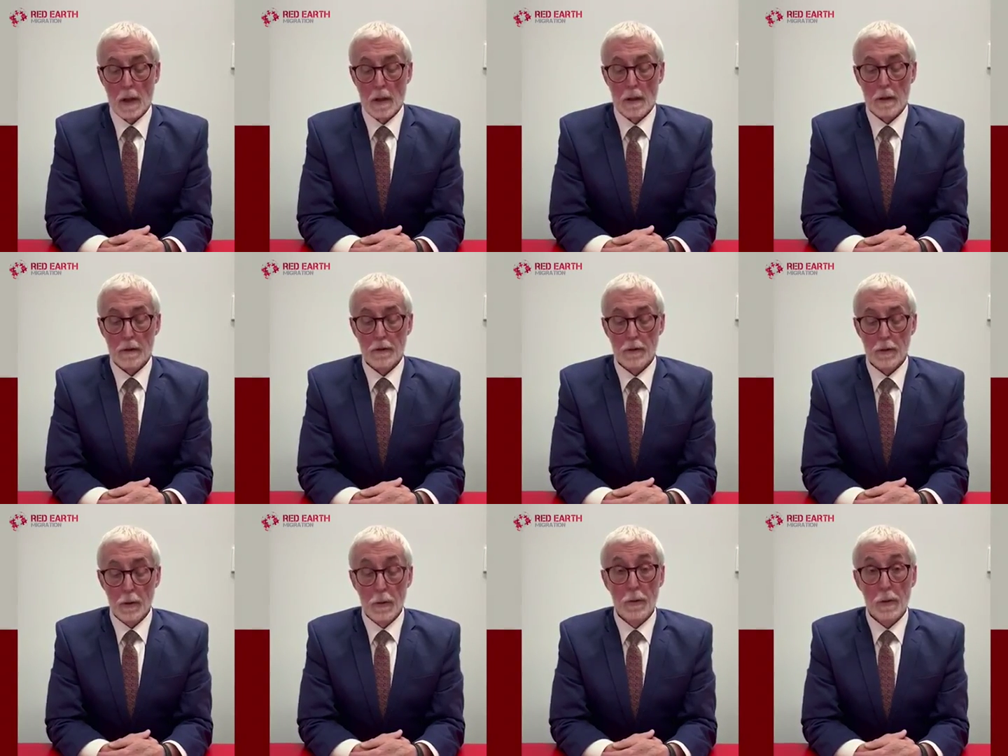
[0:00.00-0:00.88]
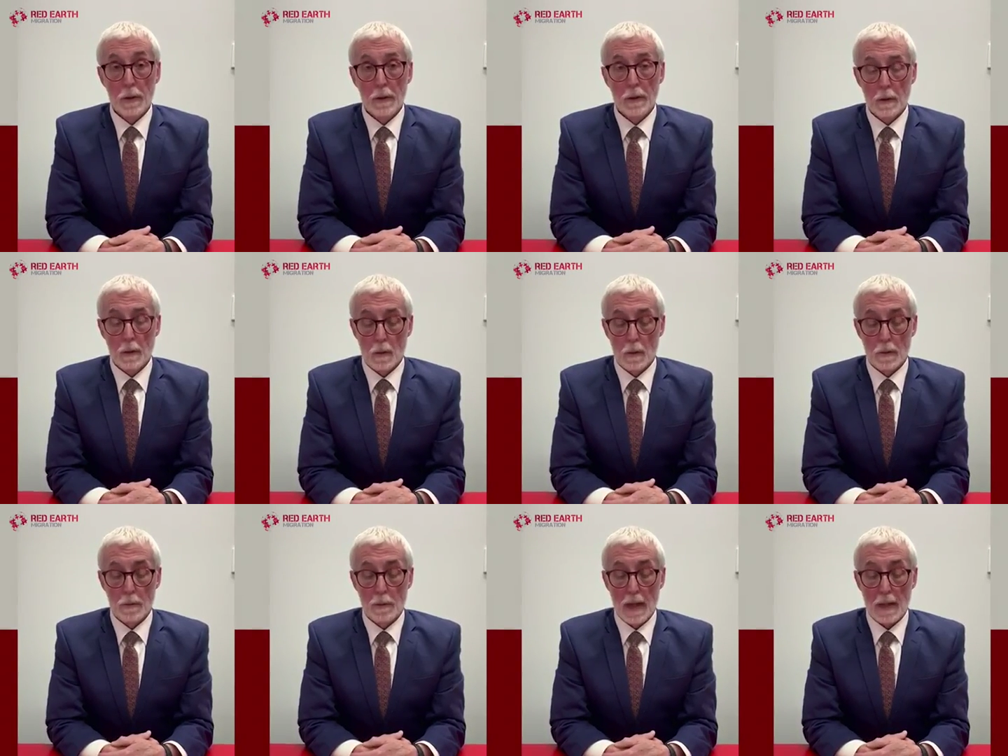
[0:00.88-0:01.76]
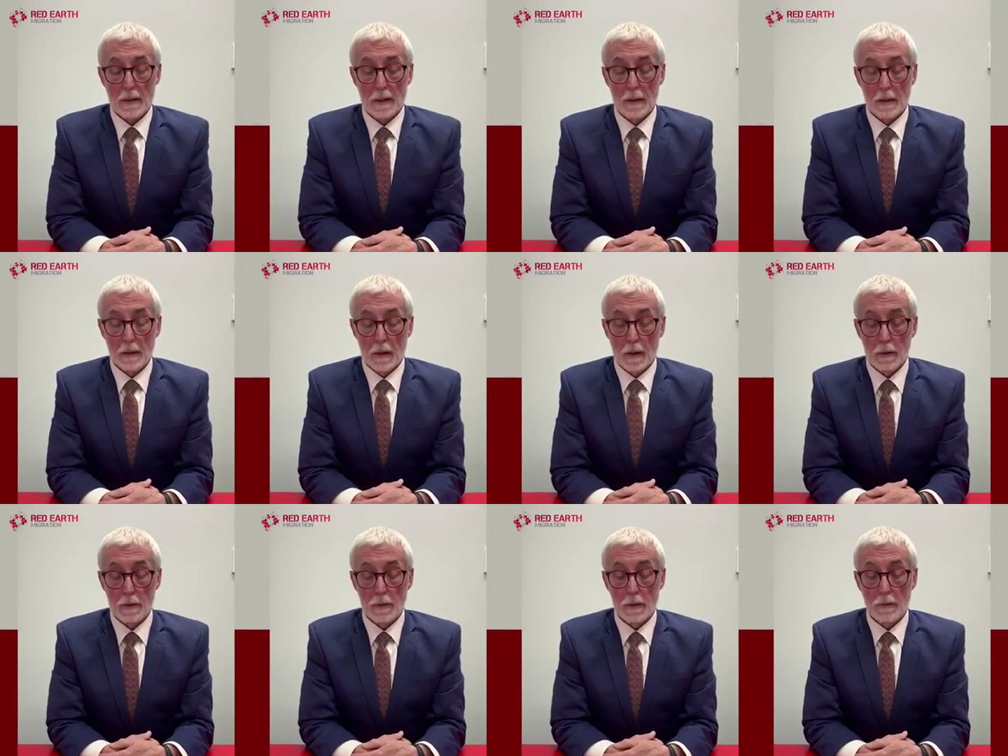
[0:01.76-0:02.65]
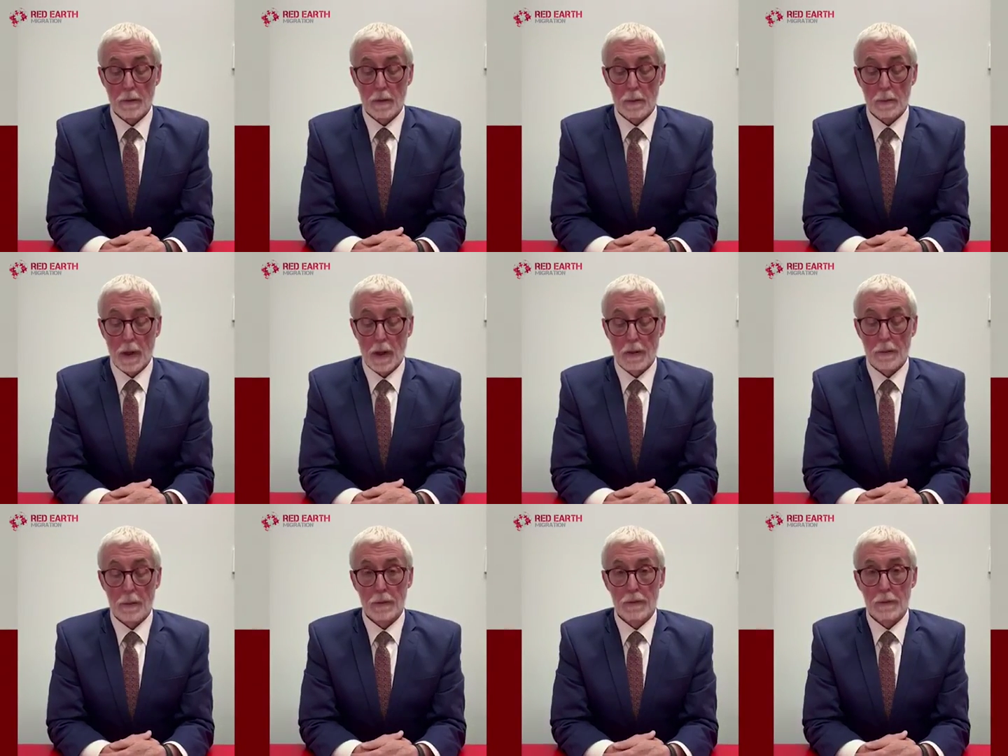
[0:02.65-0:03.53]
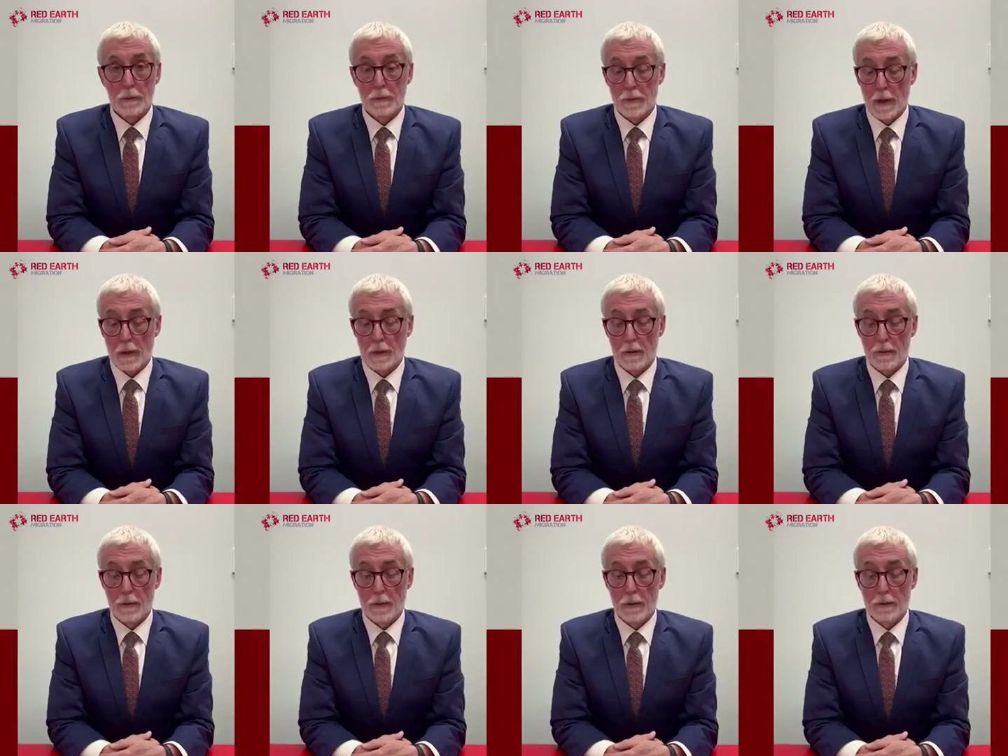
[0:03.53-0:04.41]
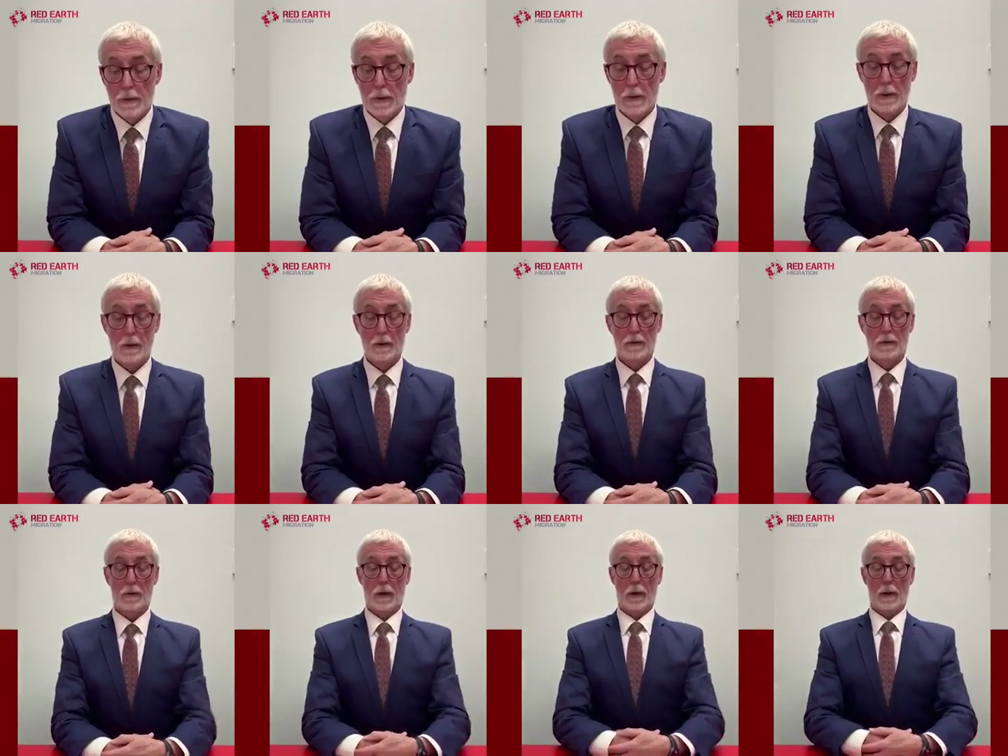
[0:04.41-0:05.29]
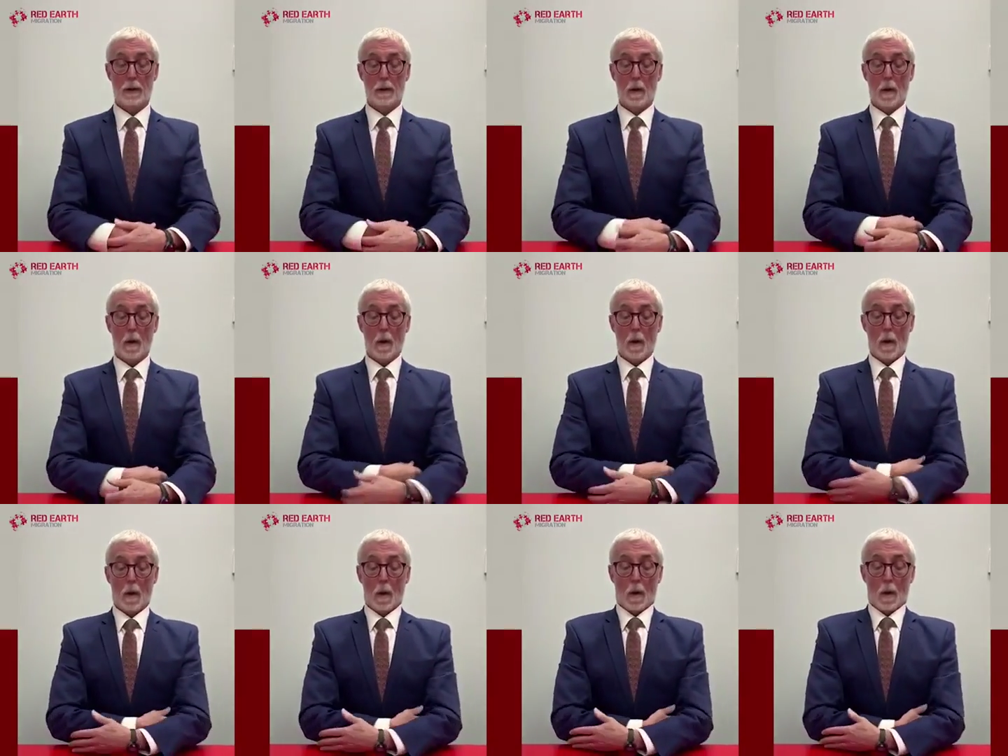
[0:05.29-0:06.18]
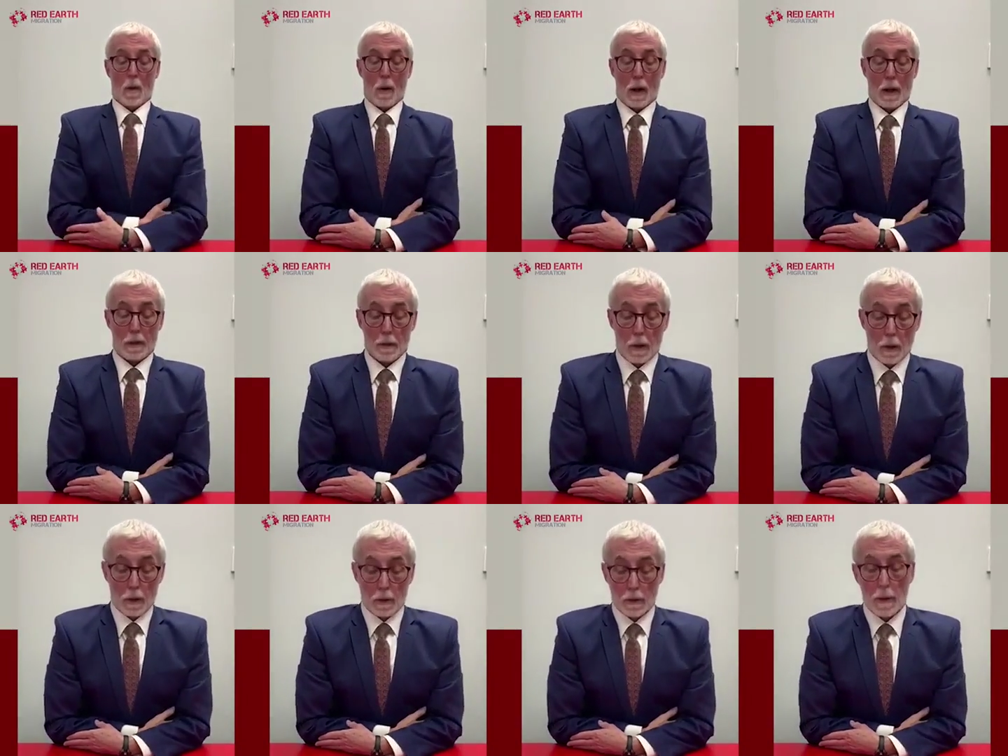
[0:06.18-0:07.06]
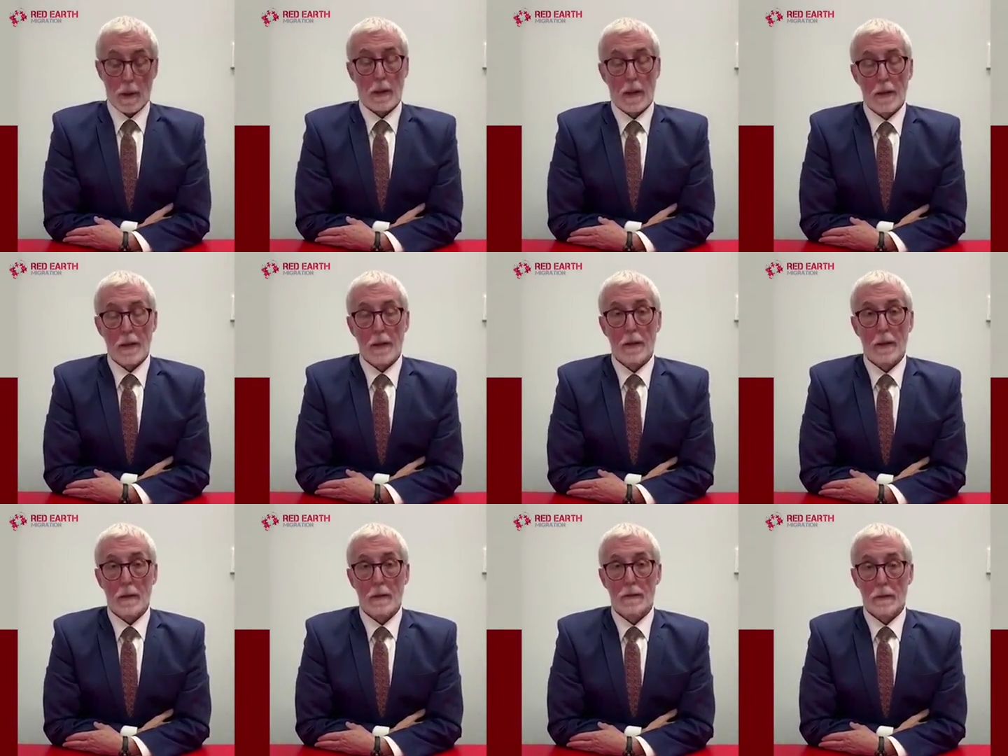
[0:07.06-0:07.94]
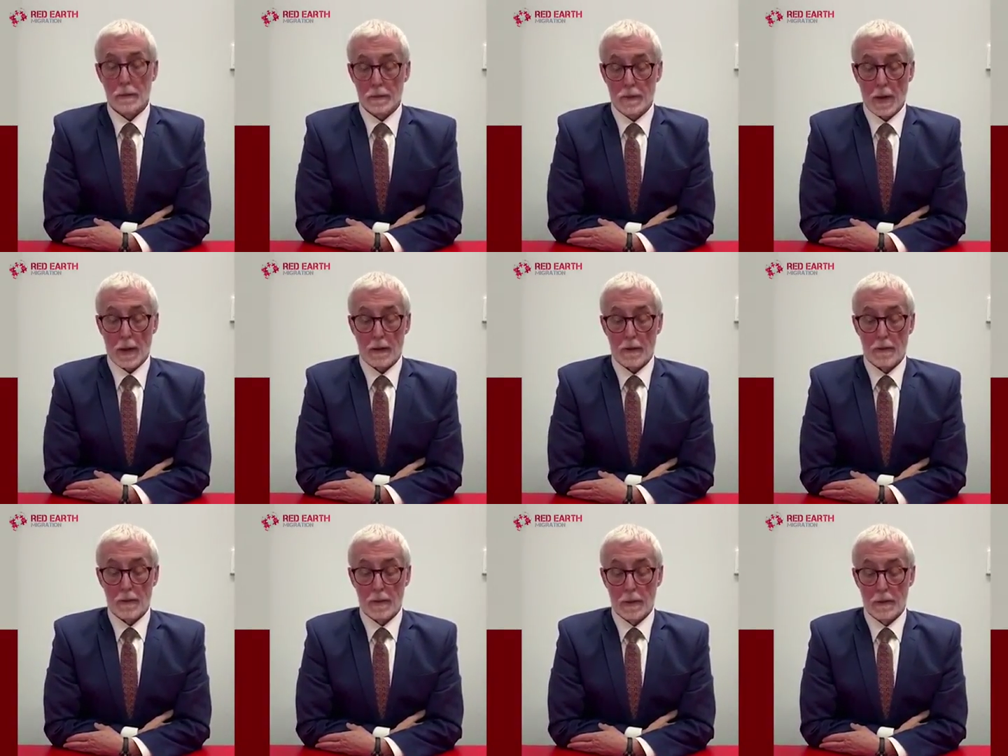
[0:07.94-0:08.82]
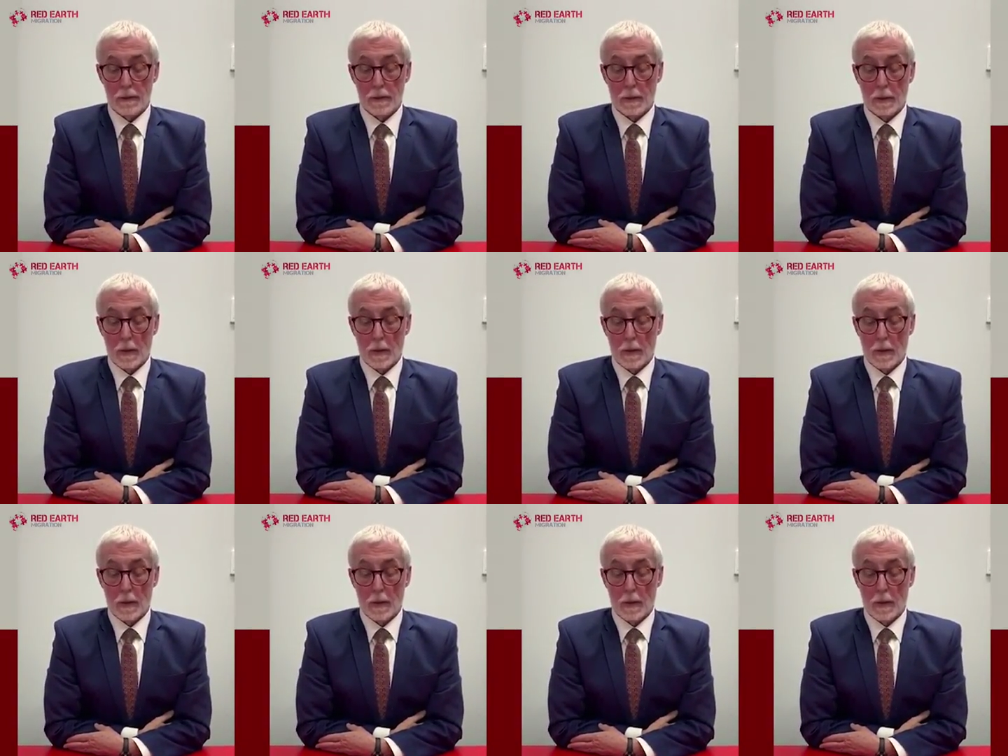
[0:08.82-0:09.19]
It is usually automatically granted if you apply for a substantive visa in Australia while you hold another substantive visa.